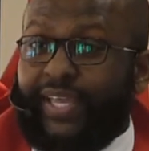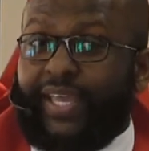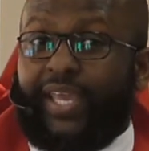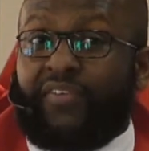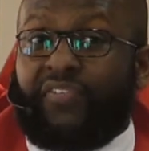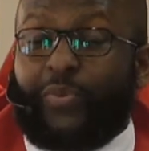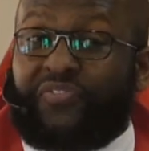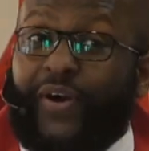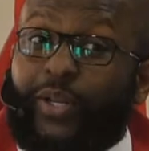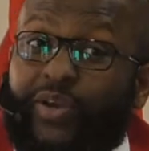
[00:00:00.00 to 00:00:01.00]
if you would
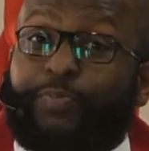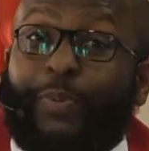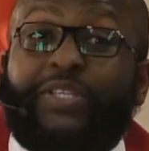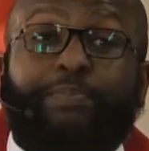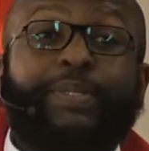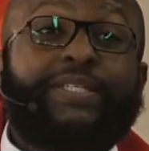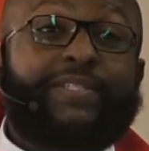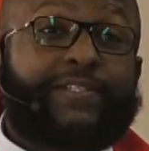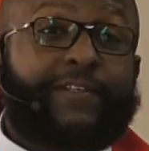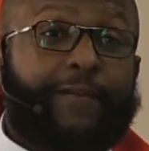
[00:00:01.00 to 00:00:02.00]
follow his
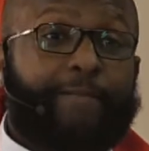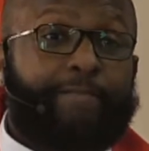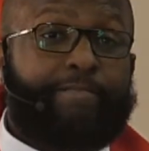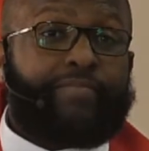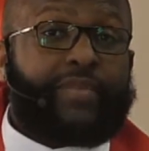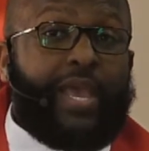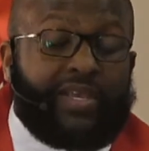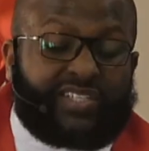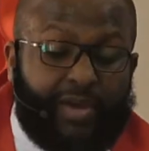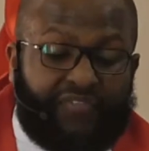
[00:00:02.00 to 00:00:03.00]
principles.
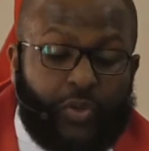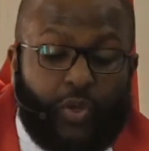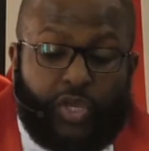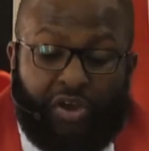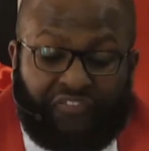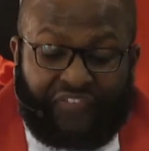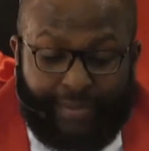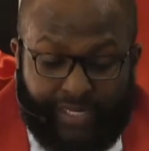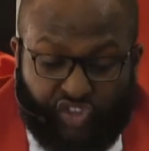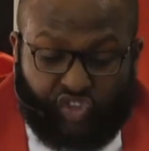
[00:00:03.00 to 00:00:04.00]
Some of you, your
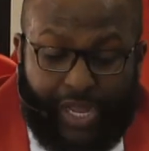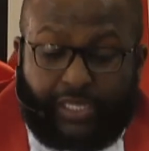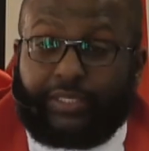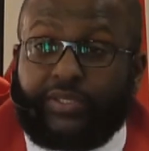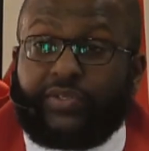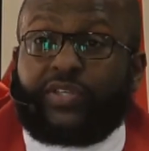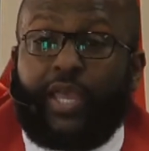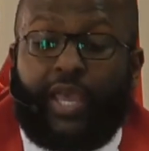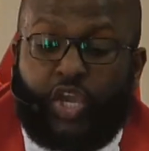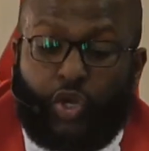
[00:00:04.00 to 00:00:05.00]
family struggles.
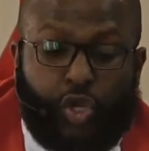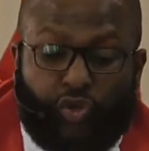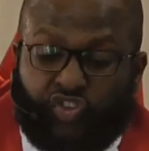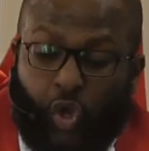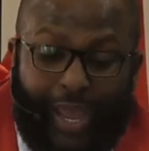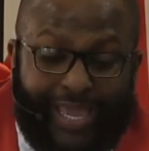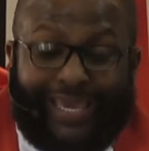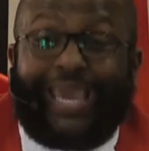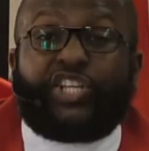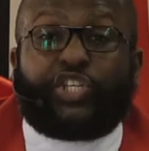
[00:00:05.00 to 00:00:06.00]
You, you're so
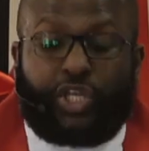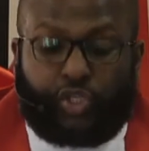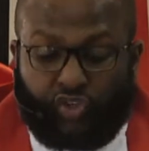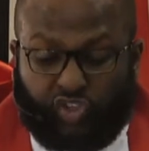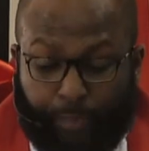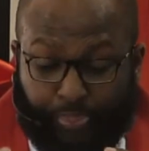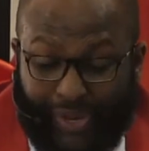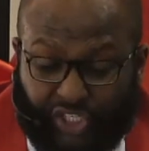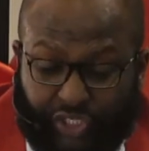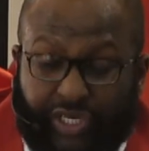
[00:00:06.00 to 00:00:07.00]
engaged in it. You're so
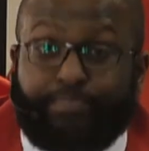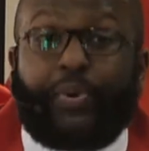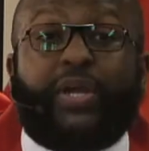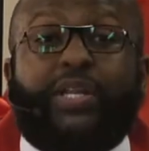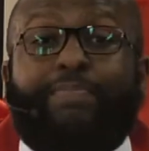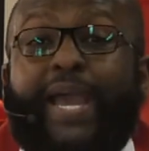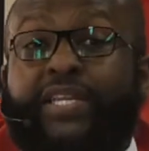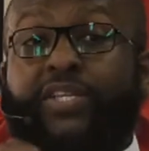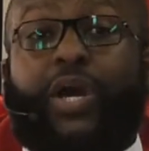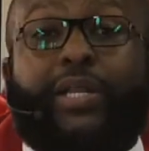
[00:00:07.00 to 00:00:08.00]
pressured and burdened by
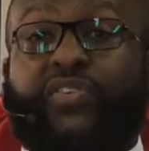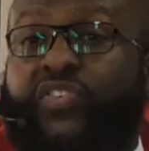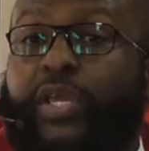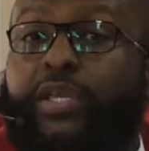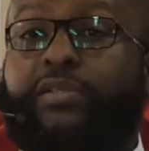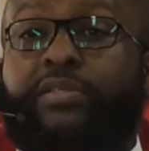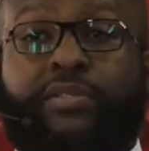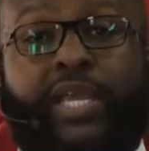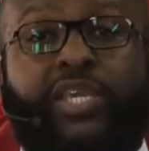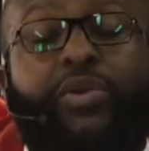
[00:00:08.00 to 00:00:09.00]
it. And God is saying,
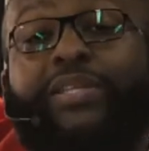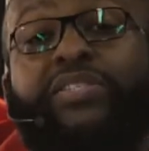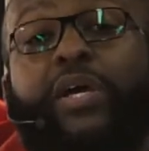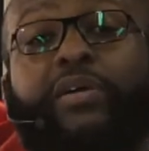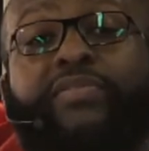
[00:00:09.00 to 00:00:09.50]
take your hands off.